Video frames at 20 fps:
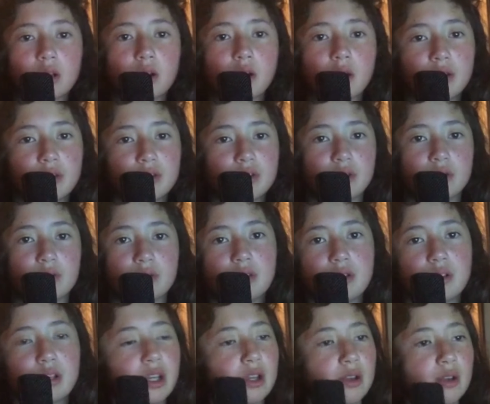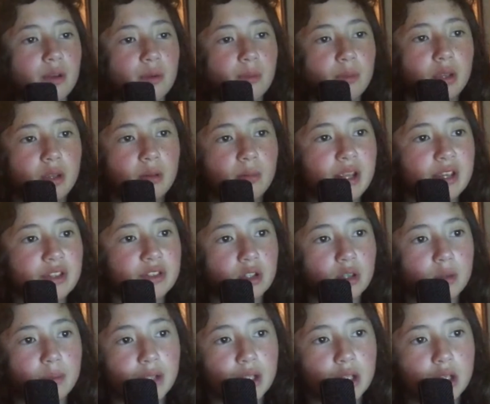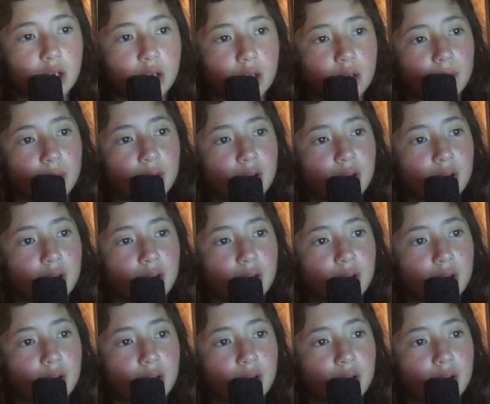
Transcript: Alright, so today, me and Mason are become.